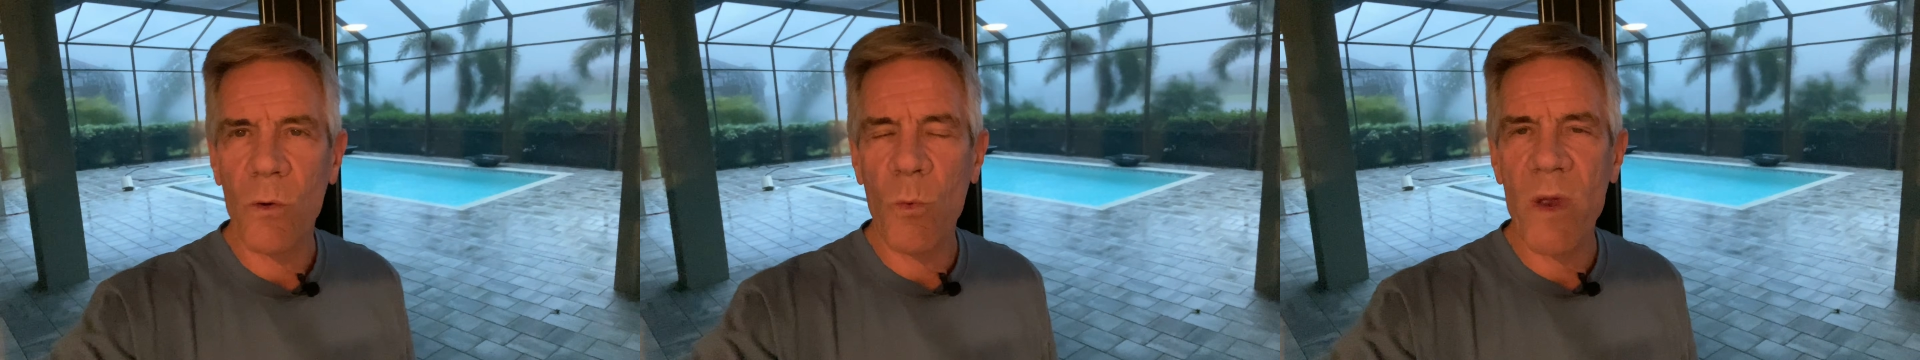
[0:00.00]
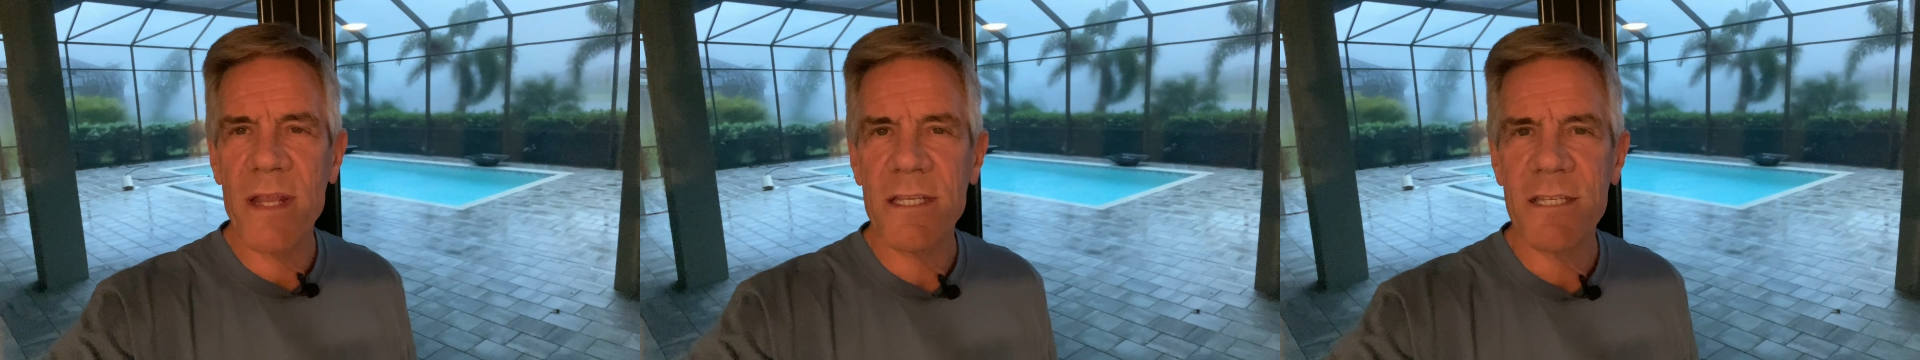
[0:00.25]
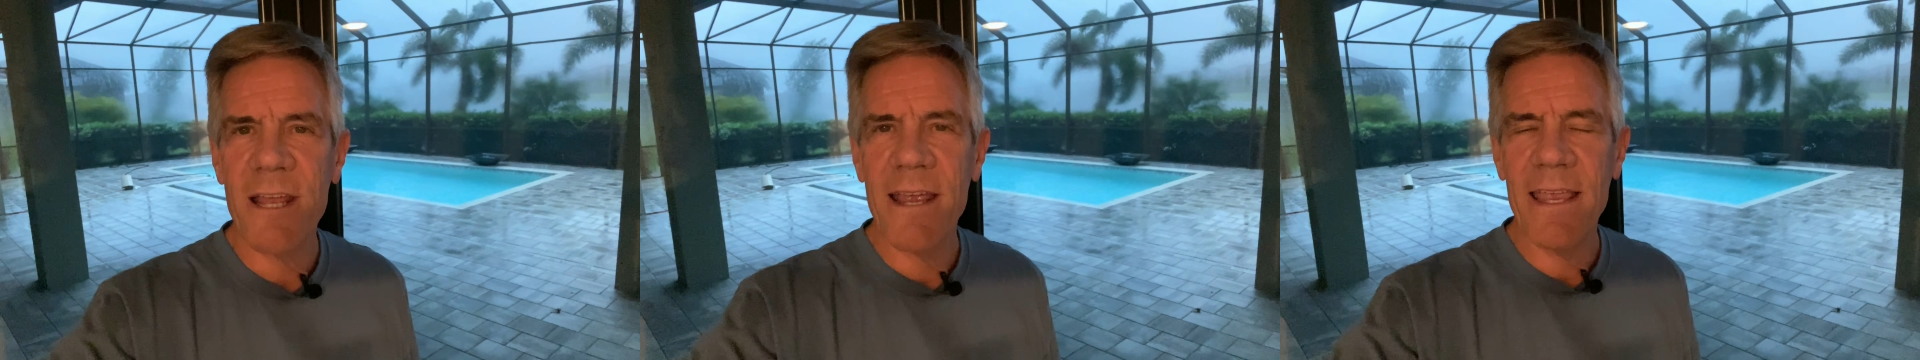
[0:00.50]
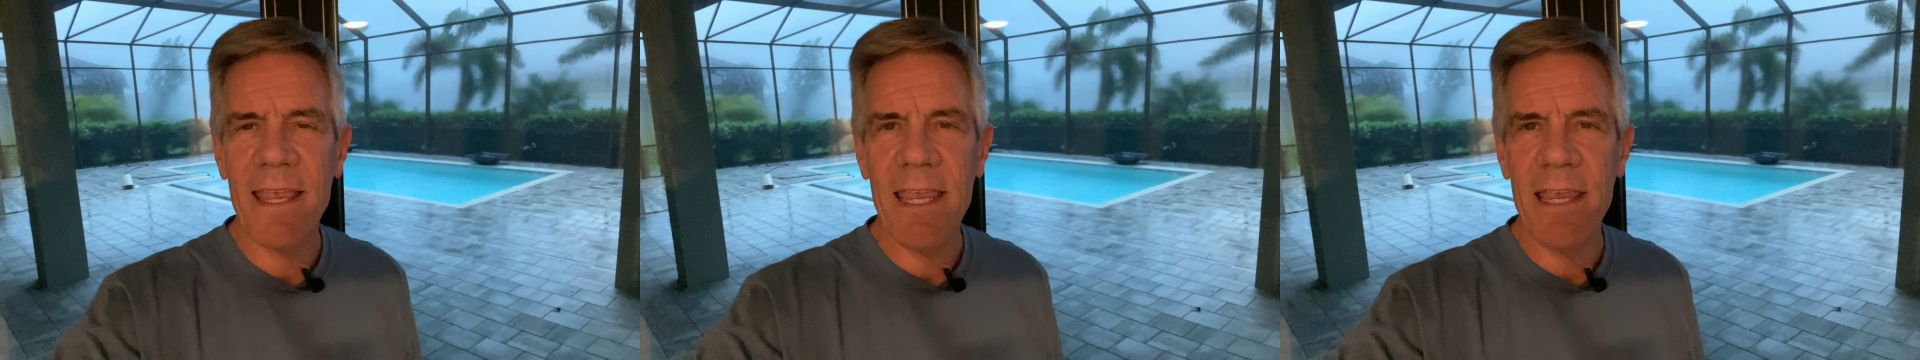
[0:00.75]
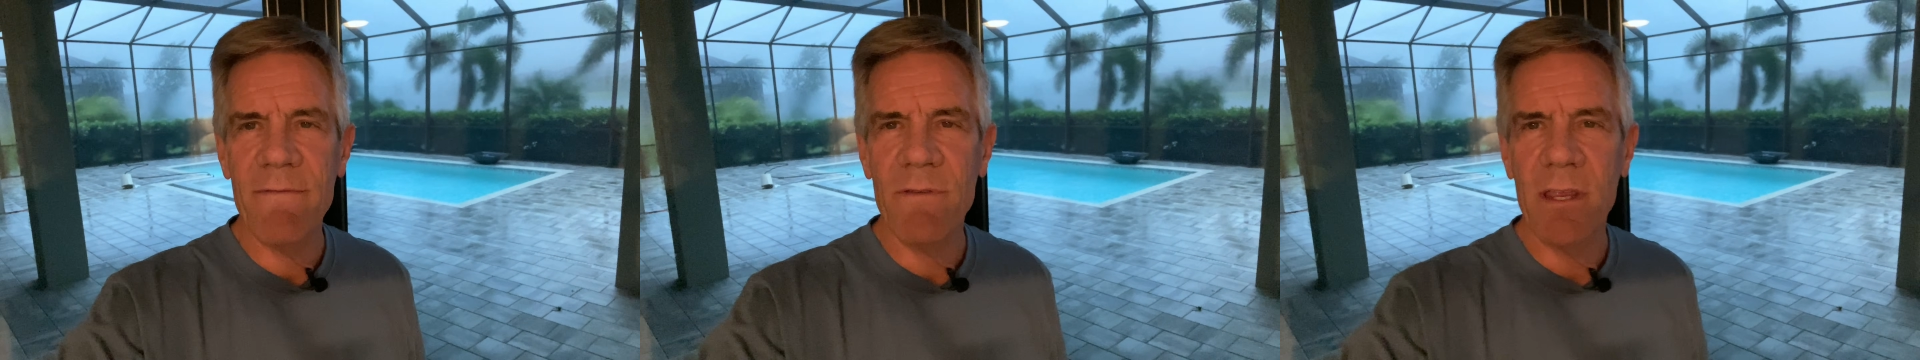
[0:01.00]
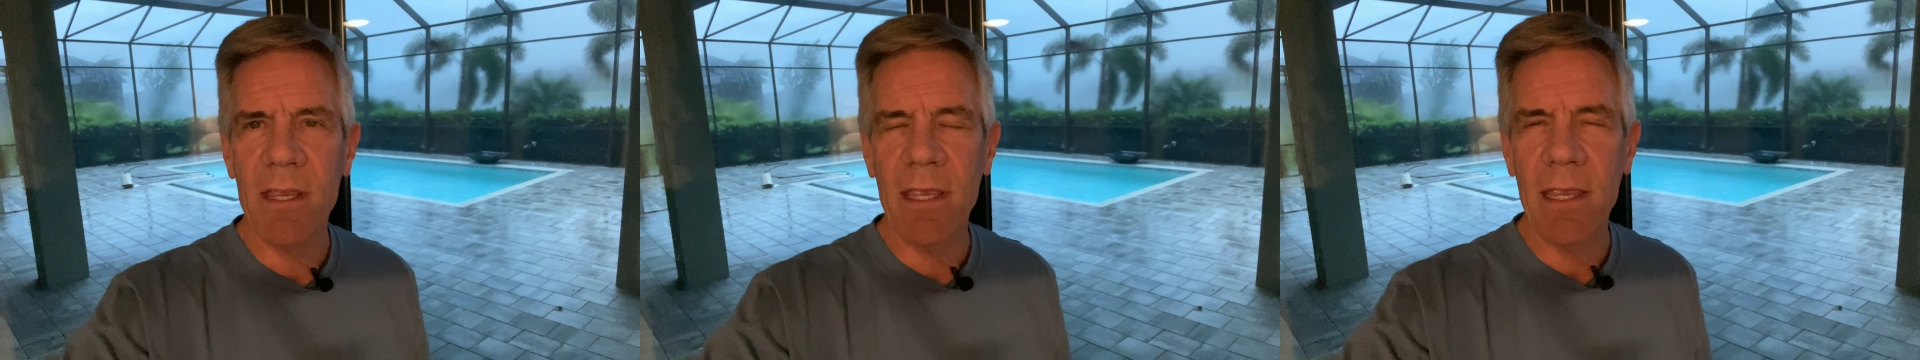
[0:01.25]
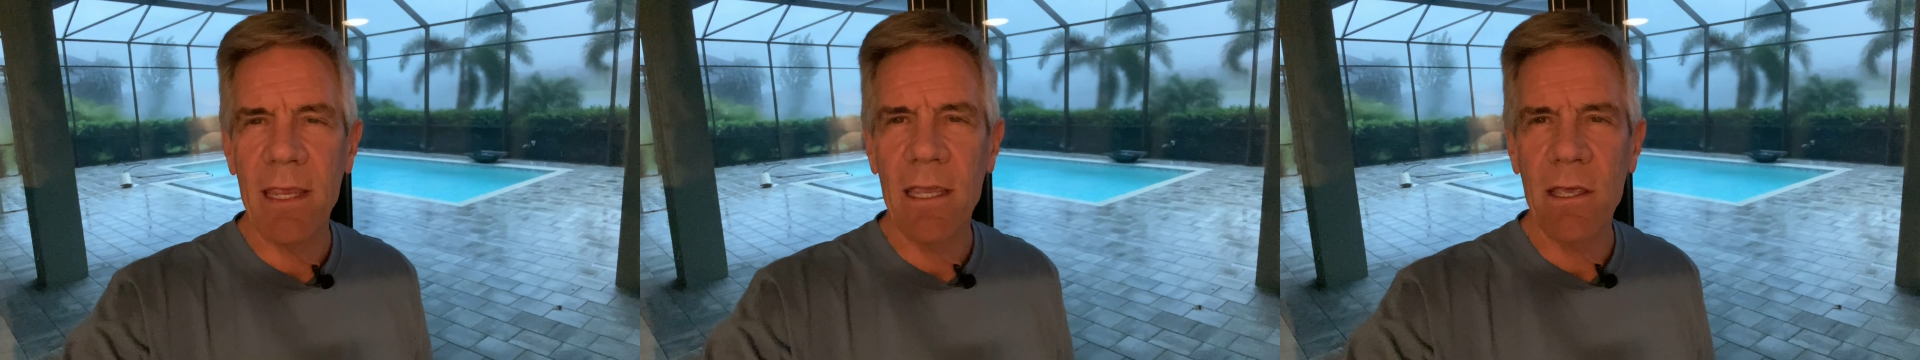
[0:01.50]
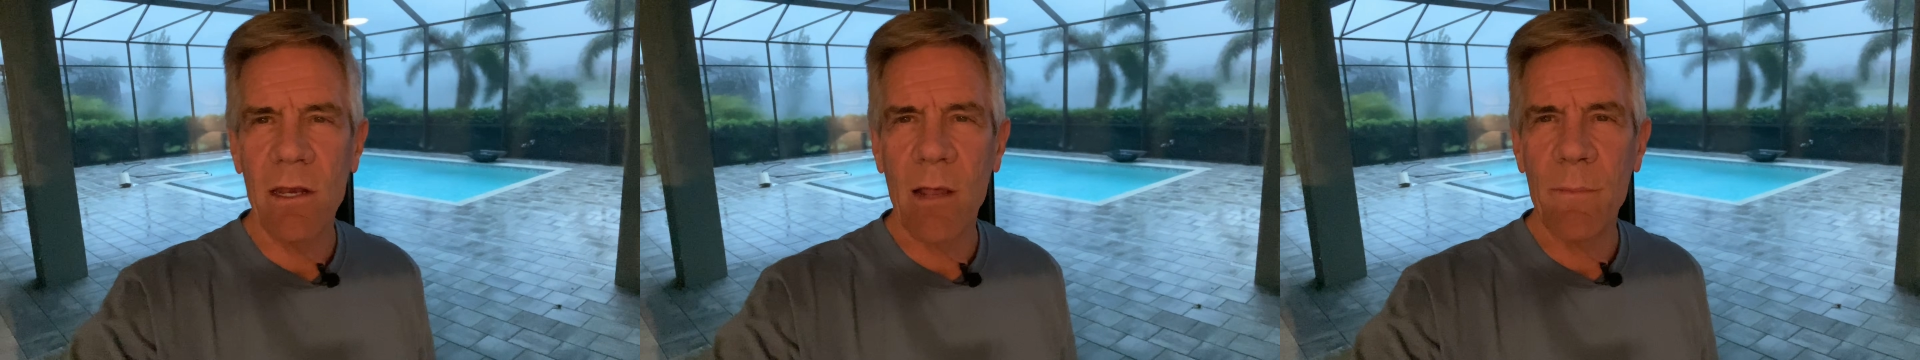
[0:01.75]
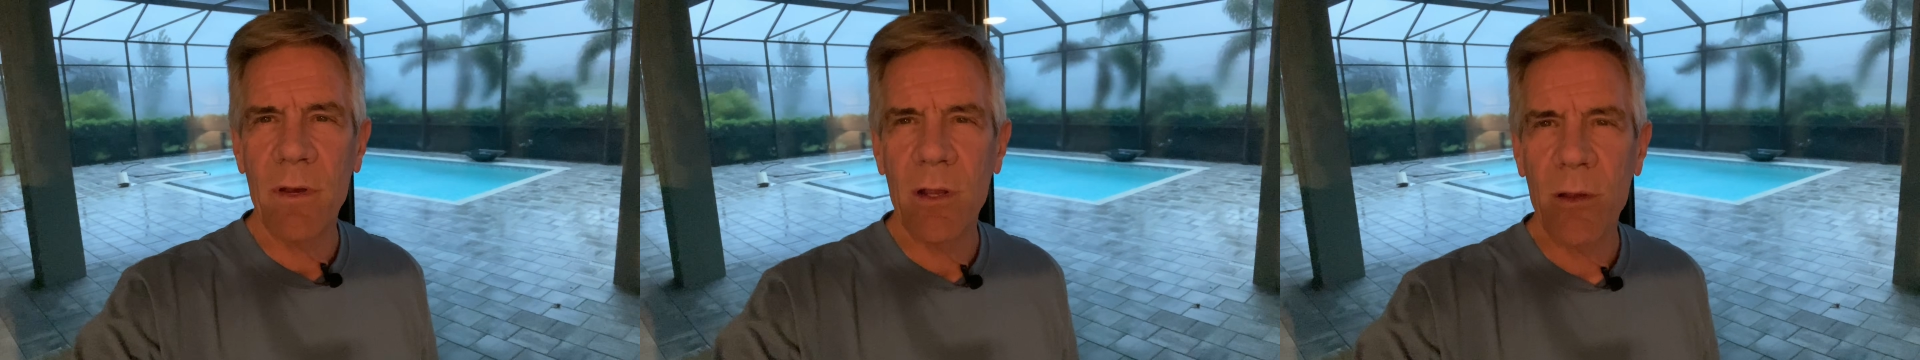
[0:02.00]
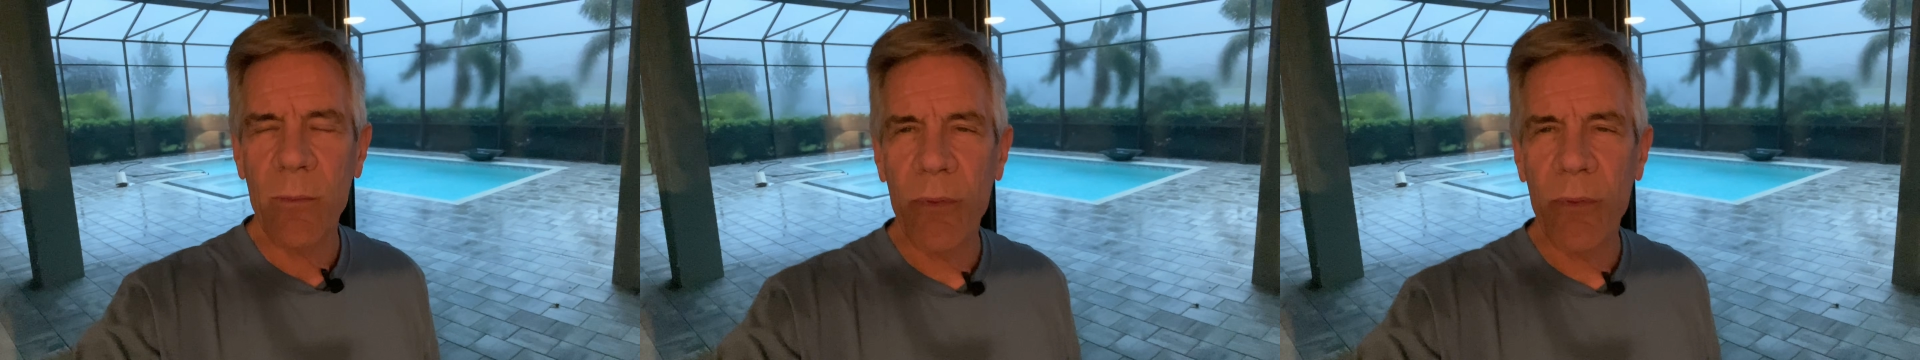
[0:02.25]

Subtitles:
Wednesday evening, and I'm going to